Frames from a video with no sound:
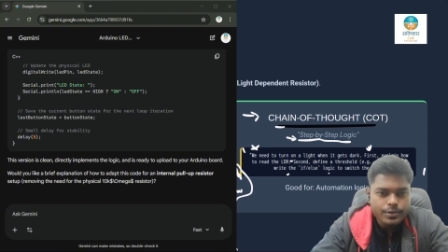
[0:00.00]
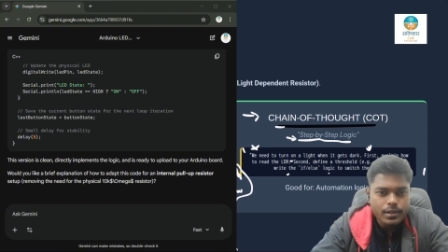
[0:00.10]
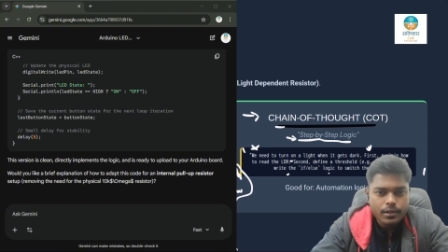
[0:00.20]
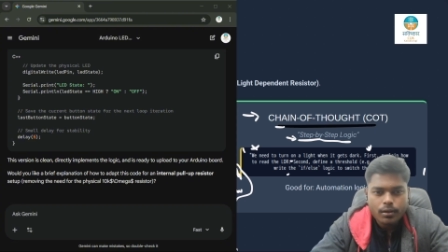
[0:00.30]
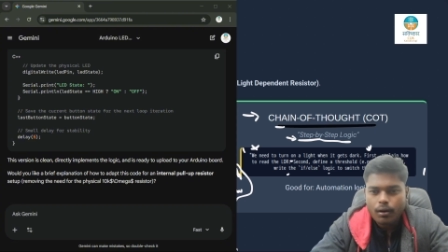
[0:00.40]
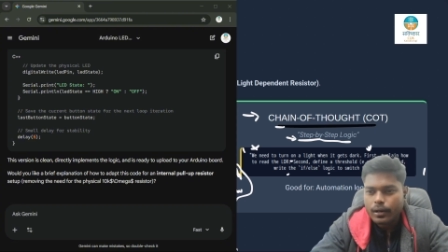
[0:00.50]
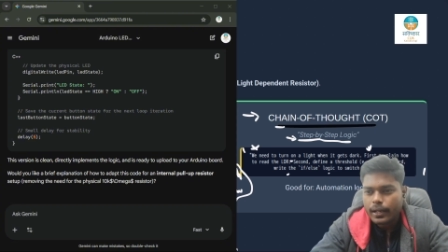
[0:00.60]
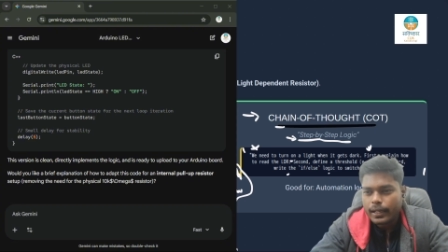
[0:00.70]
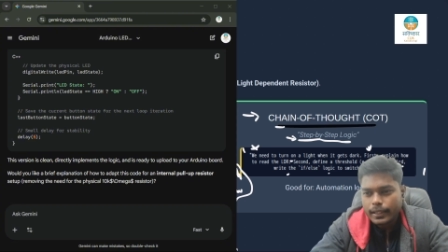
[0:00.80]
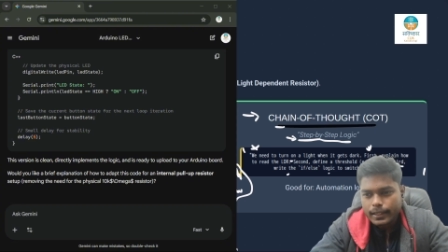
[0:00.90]
project
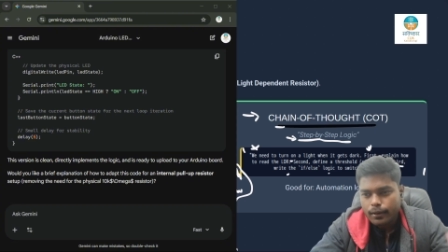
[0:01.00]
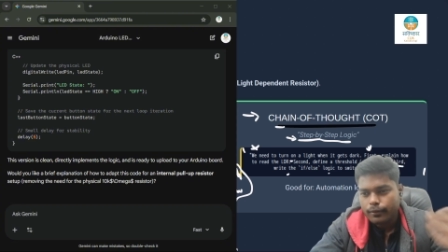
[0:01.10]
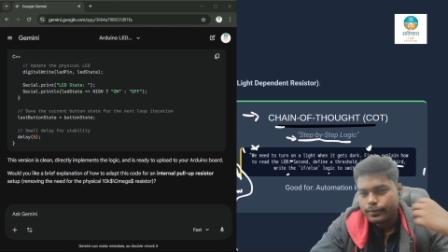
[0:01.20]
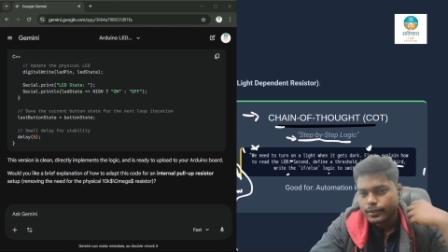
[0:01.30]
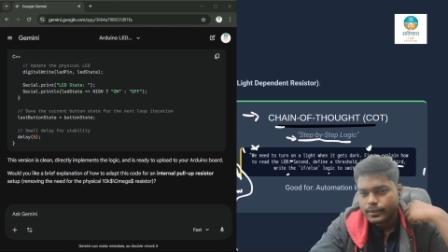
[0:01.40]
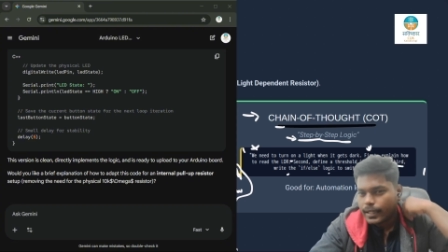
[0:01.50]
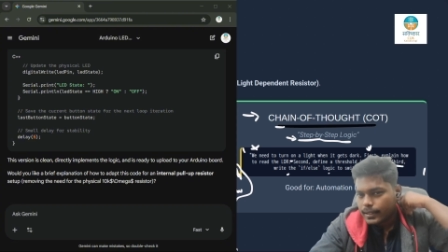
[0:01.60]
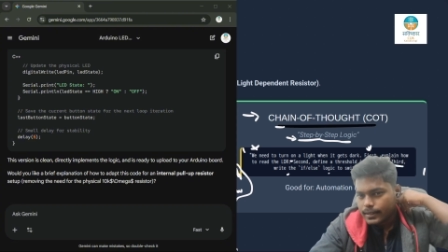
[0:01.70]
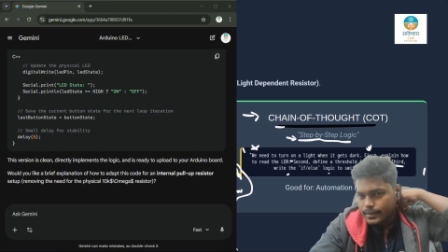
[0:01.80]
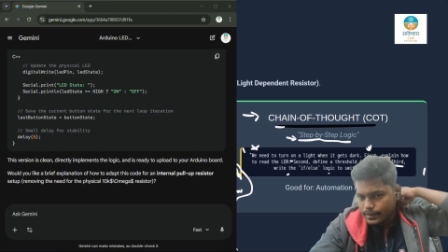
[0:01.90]
or any of the
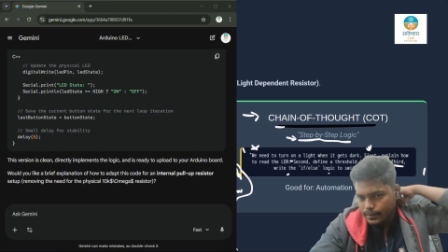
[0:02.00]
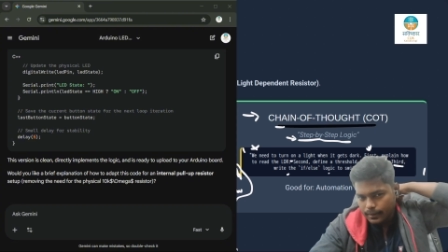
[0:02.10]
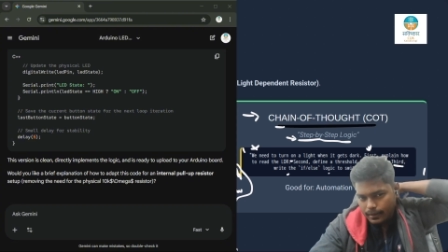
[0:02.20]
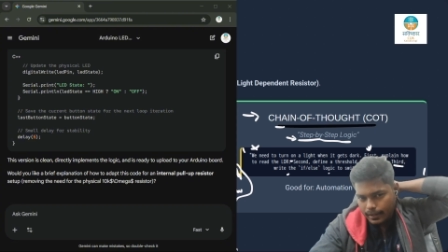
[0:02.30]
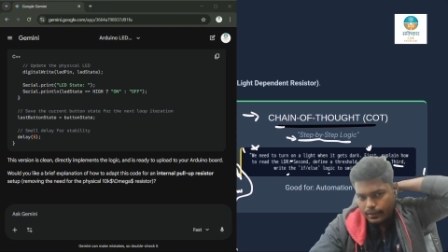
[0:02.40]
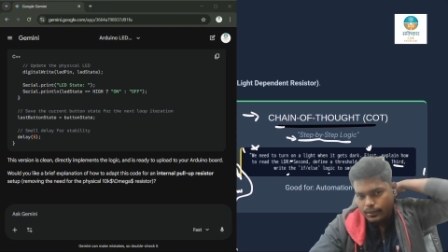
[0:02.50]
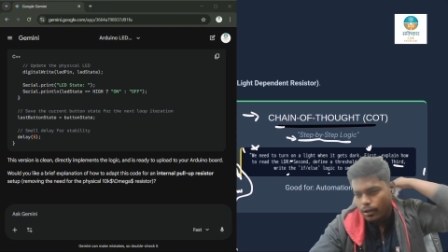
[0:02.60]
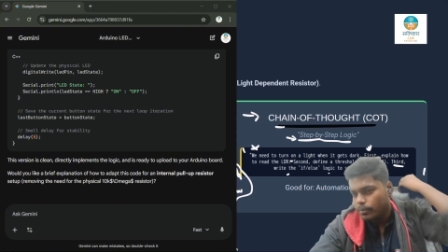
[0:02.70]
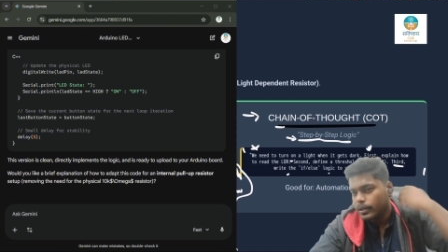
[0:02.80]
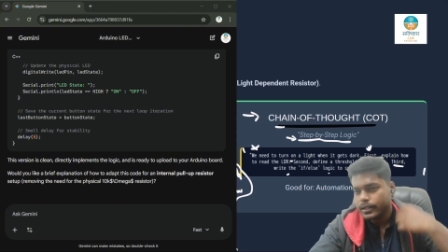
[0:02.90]
things like
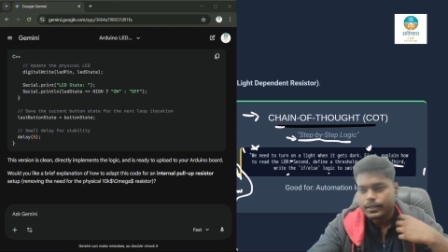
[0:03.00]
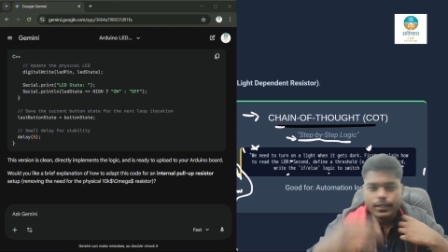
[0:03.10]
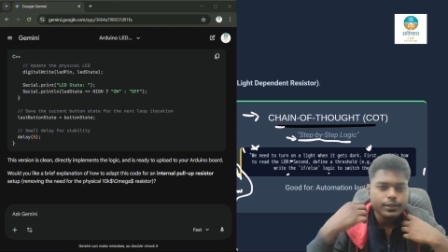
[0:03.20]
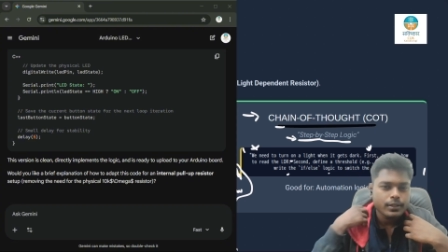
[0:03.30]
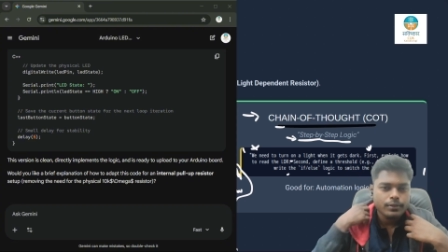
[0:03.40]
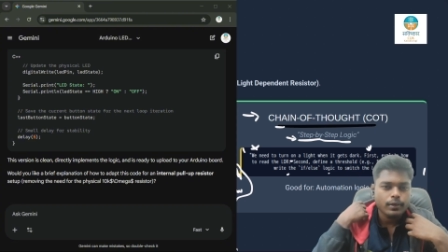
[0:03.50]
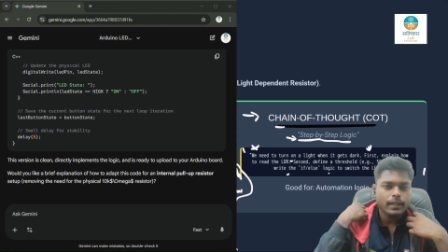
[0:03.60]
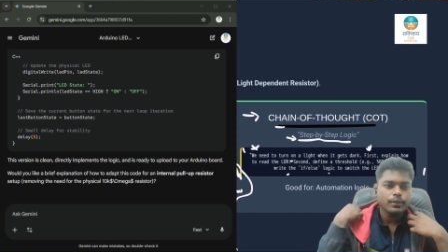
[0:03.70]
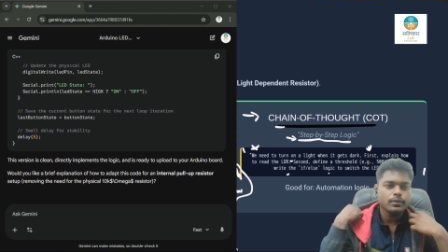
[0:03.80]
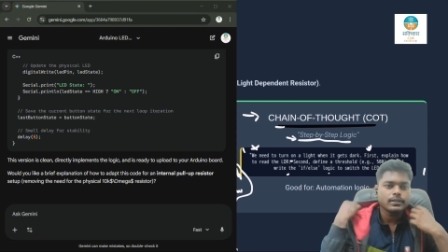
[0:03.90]
normal discussion,
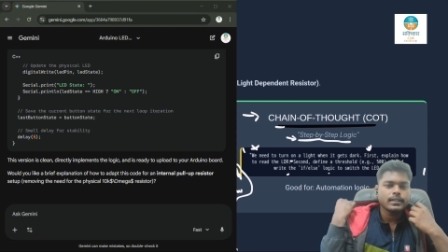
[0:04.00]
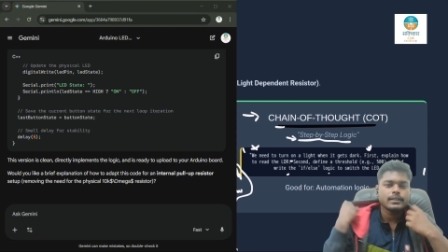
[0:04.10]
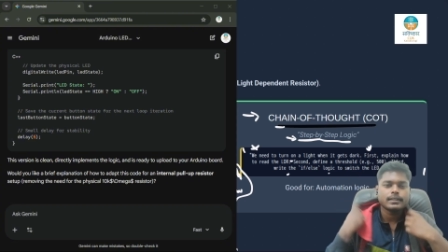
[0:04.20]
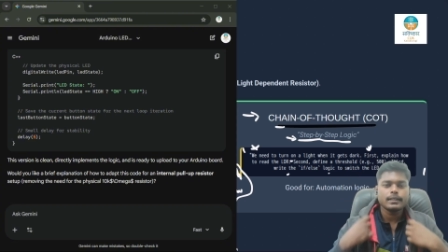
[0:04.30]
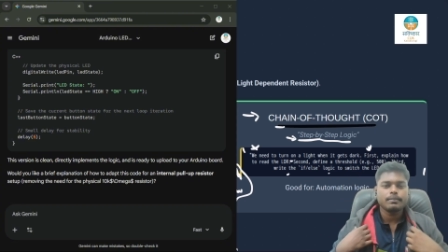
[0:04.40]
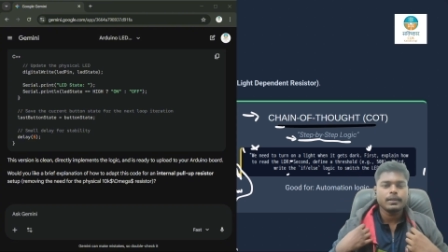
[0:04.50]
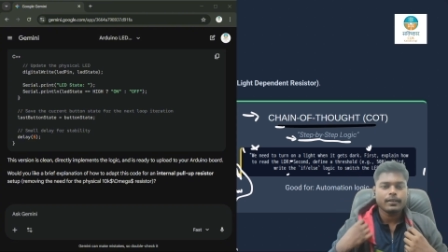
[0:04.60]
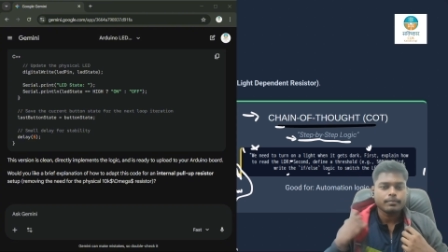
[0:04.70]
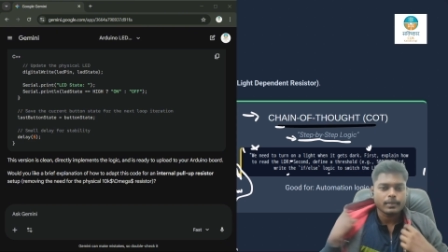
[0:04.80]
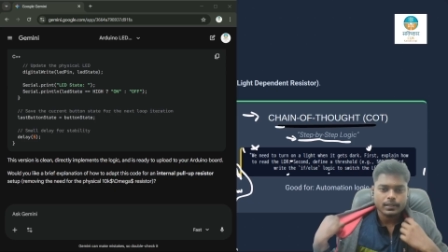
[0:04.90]
you can use the
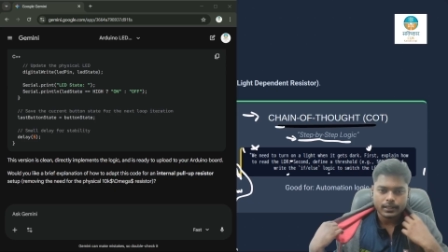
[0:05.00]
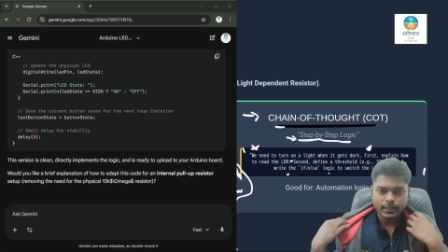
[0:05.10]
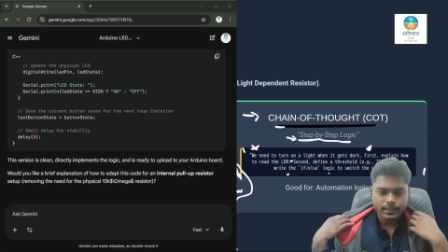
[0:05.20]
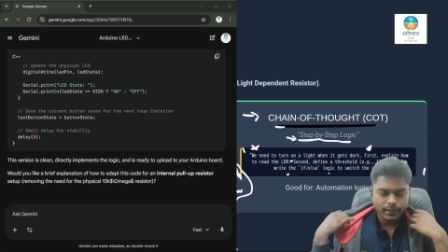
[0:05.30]
CPF method.